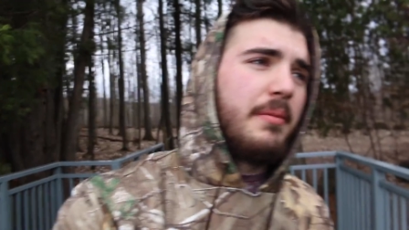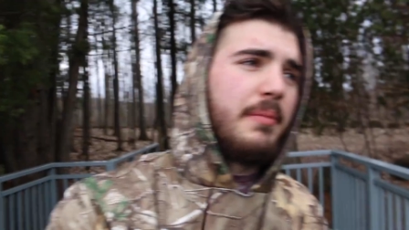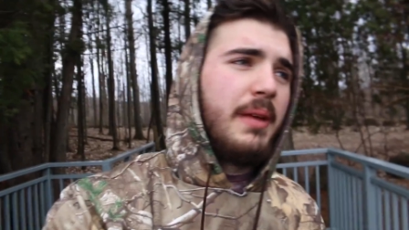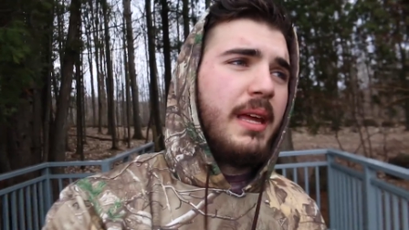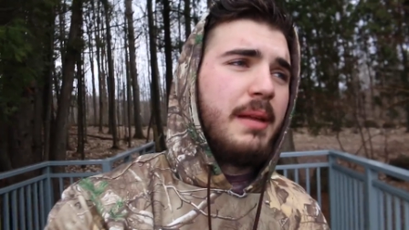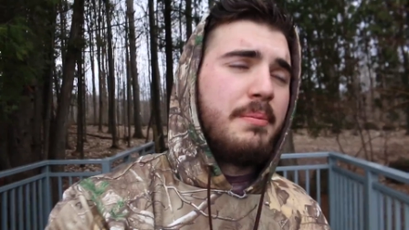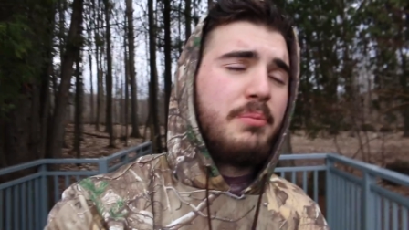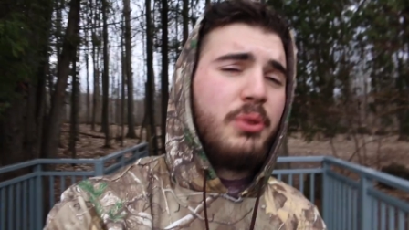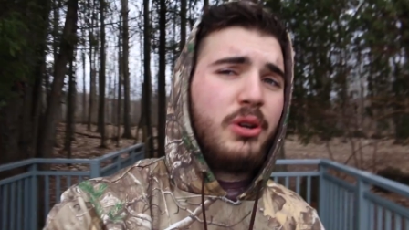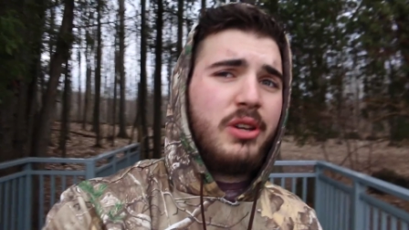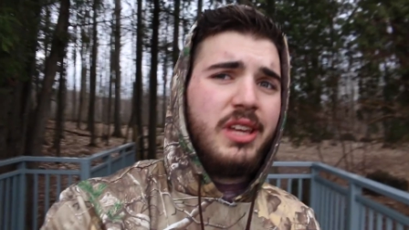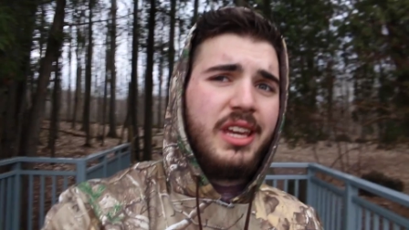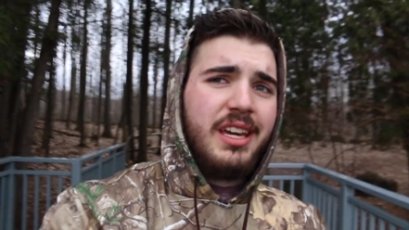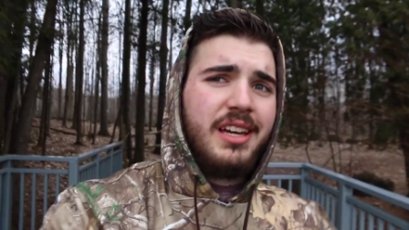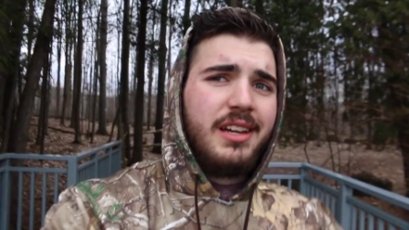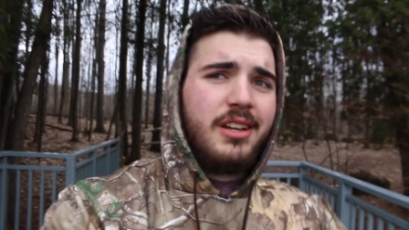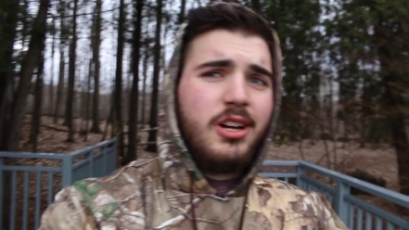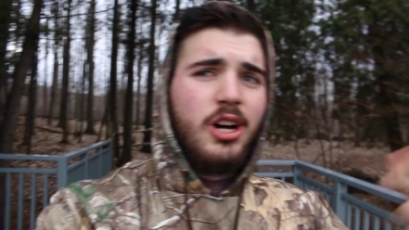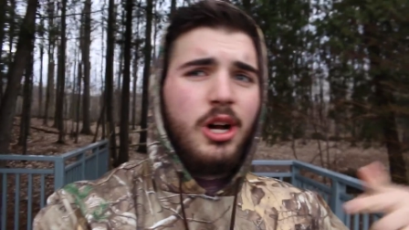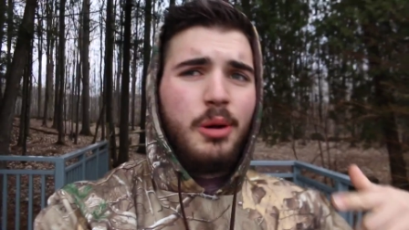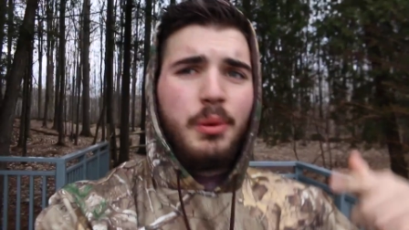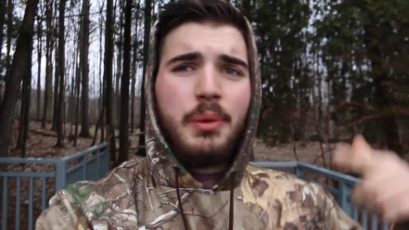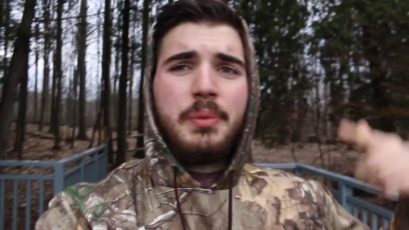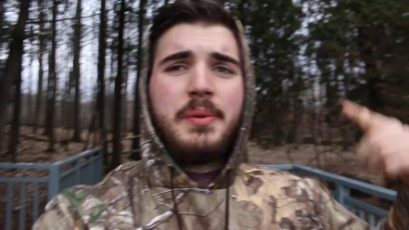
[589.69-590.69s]
in booking a
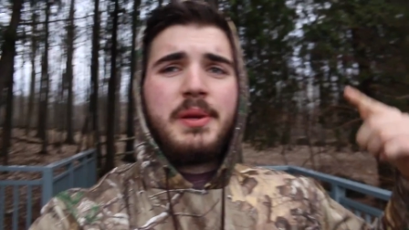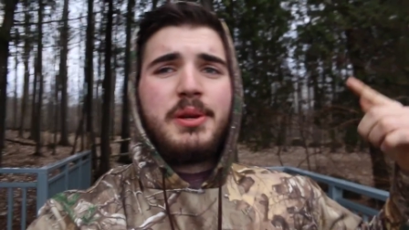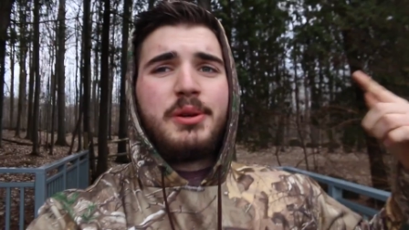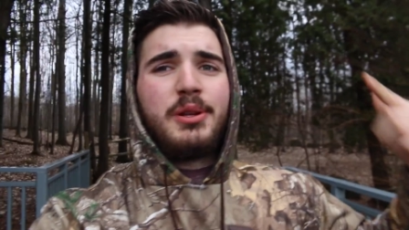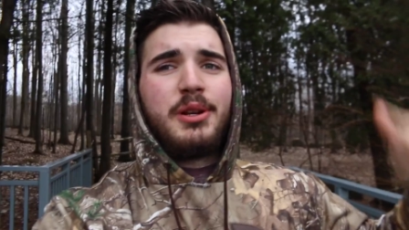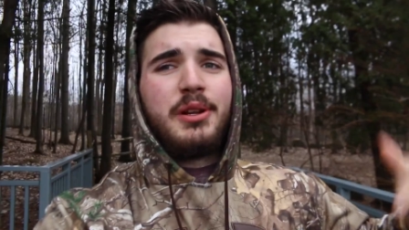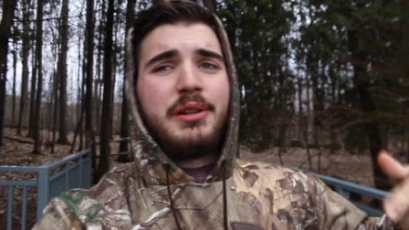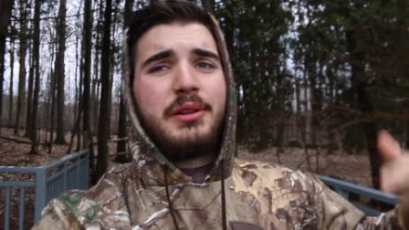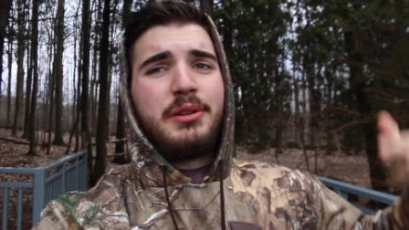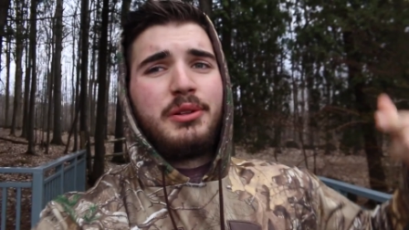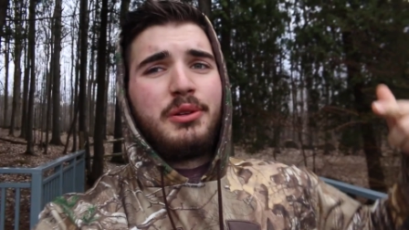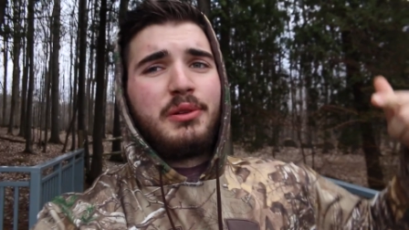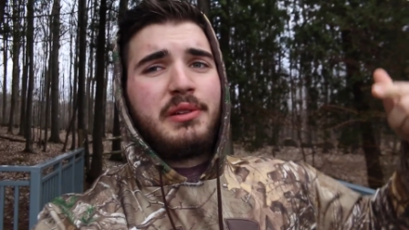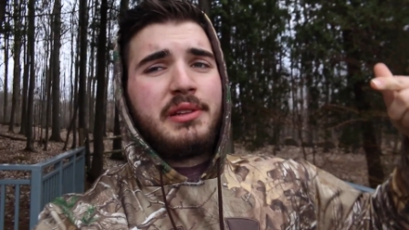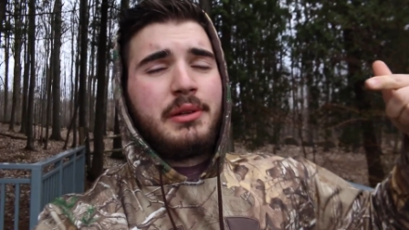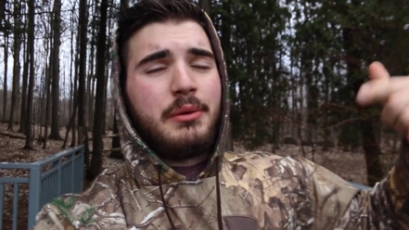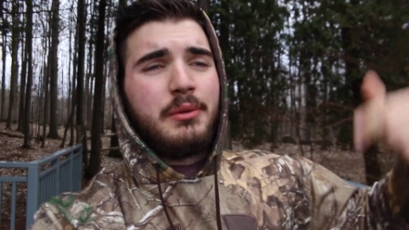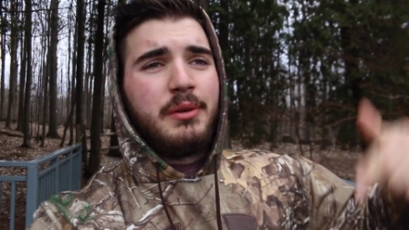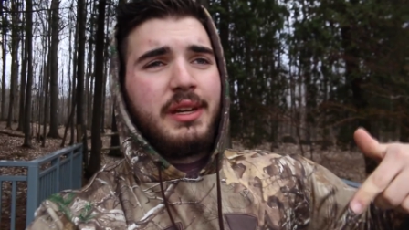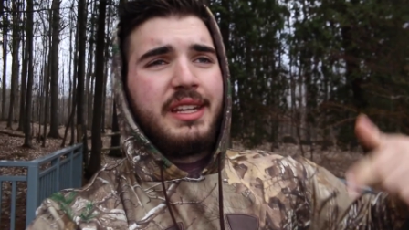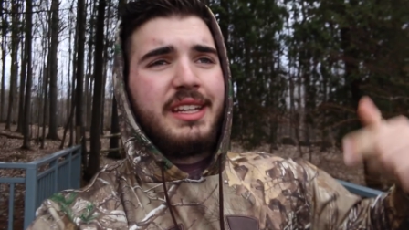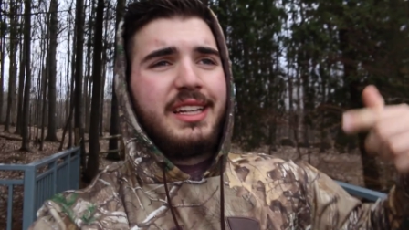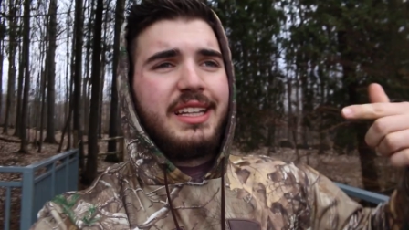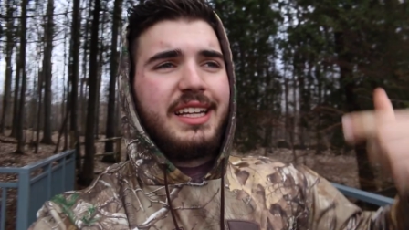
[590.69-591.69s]
call with me, you can also do
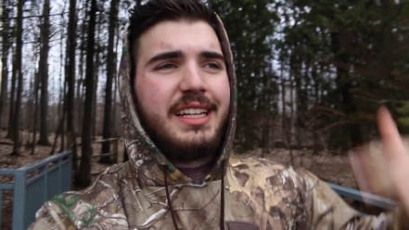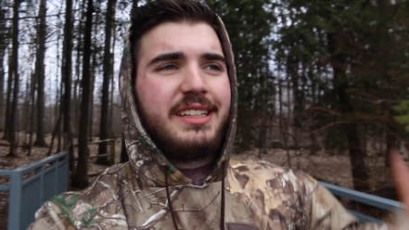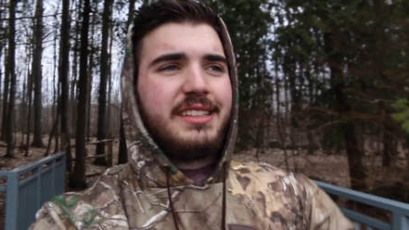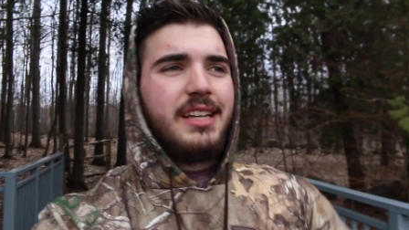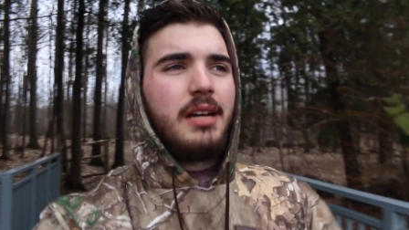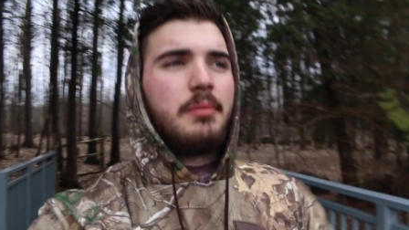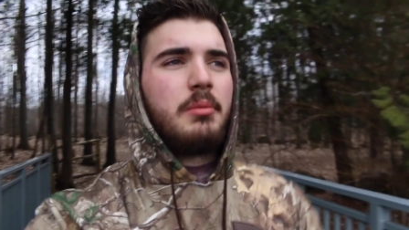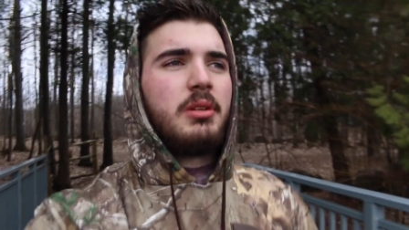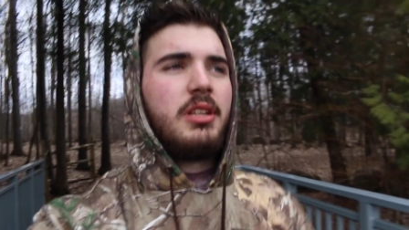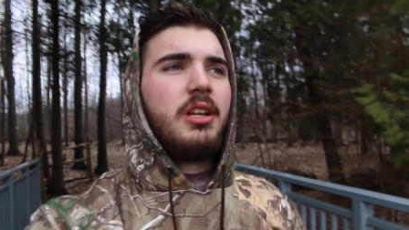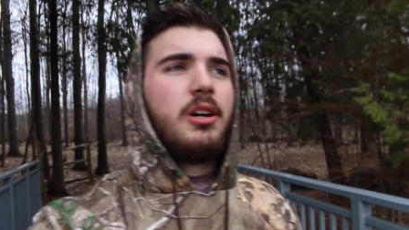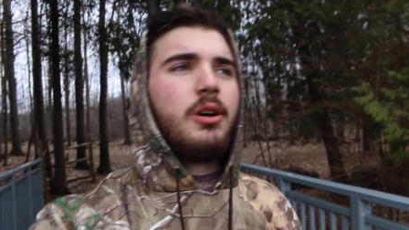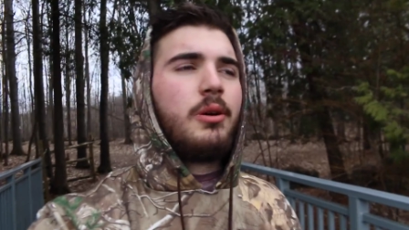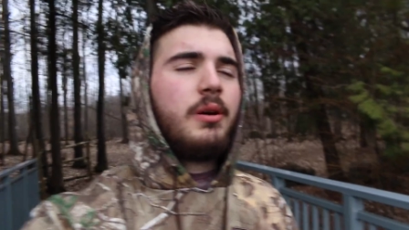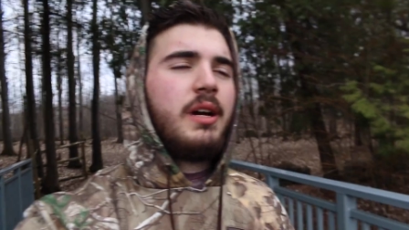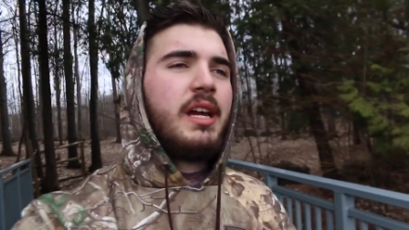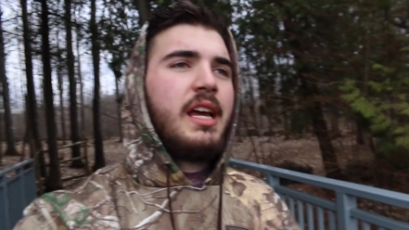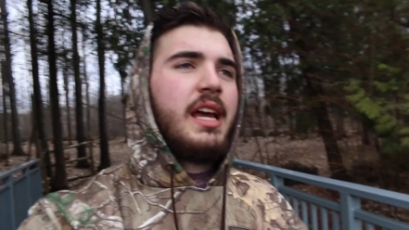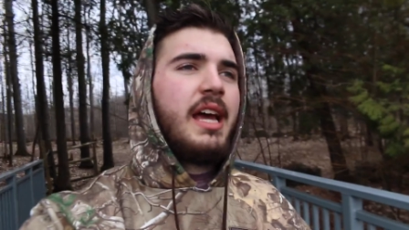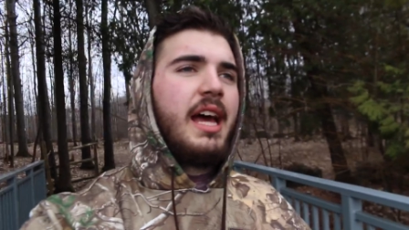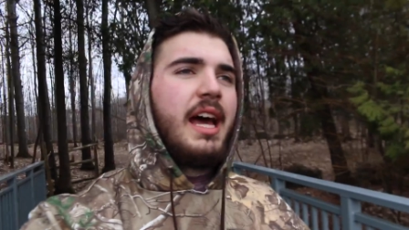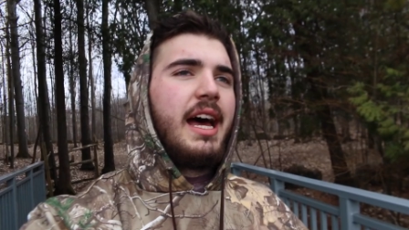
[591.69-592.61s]
so in the link down below.